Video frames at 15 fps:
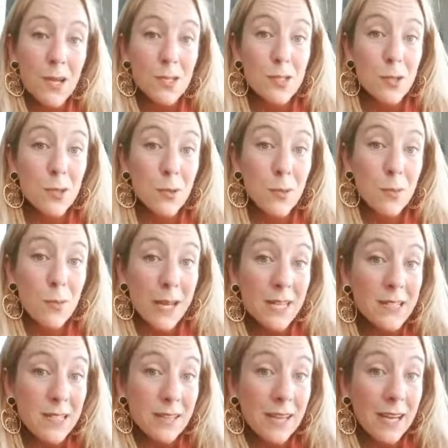So
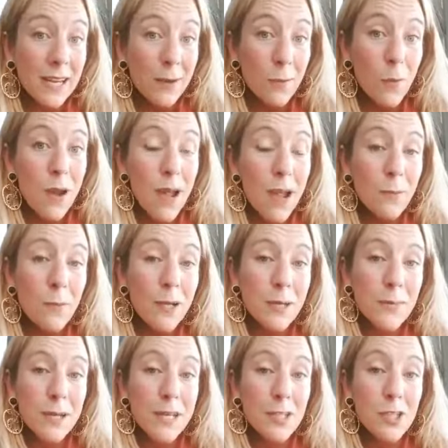basically, what I'm going to
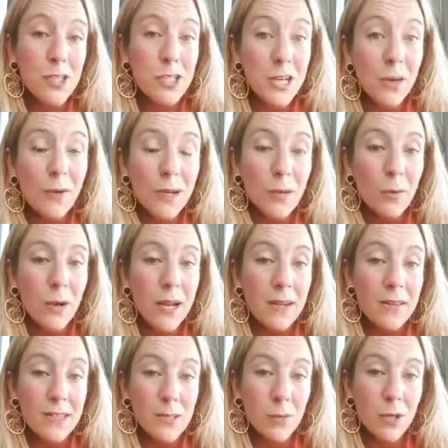be sharing
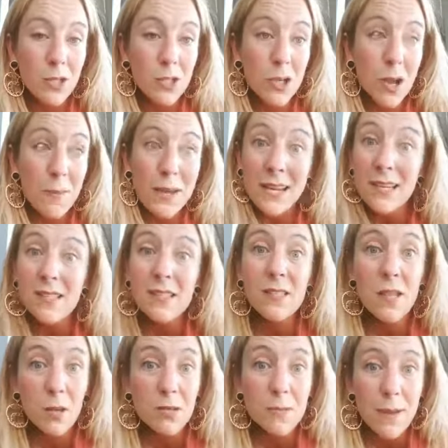in this workshop is
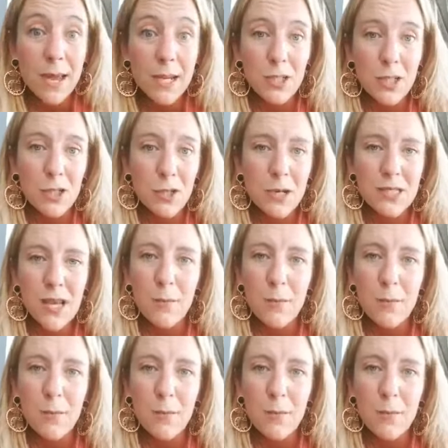those magic tricks.